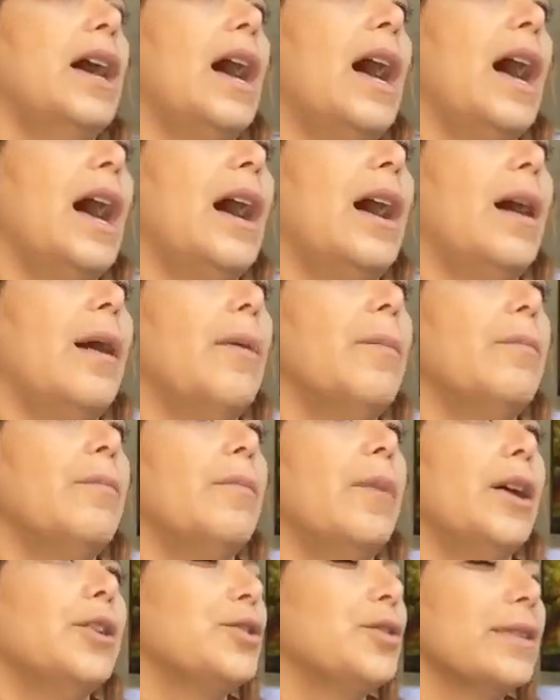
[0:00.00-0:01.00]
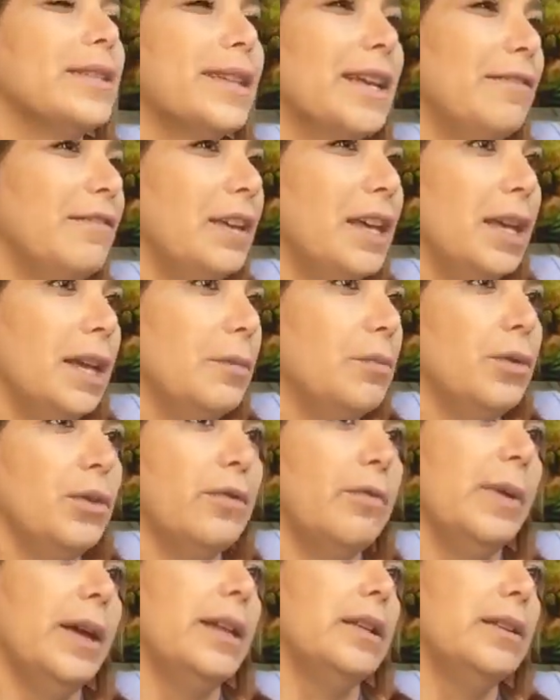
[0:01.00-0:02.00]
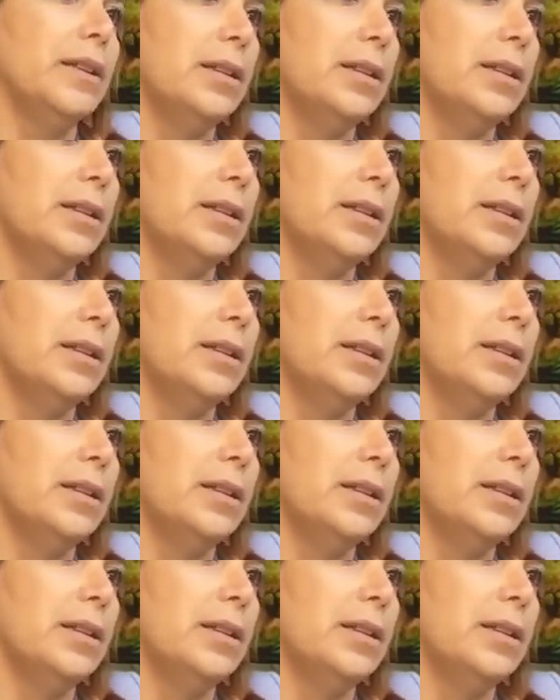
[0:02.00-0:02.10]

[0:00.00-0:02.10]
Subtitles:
I shouldn't say vegan movement,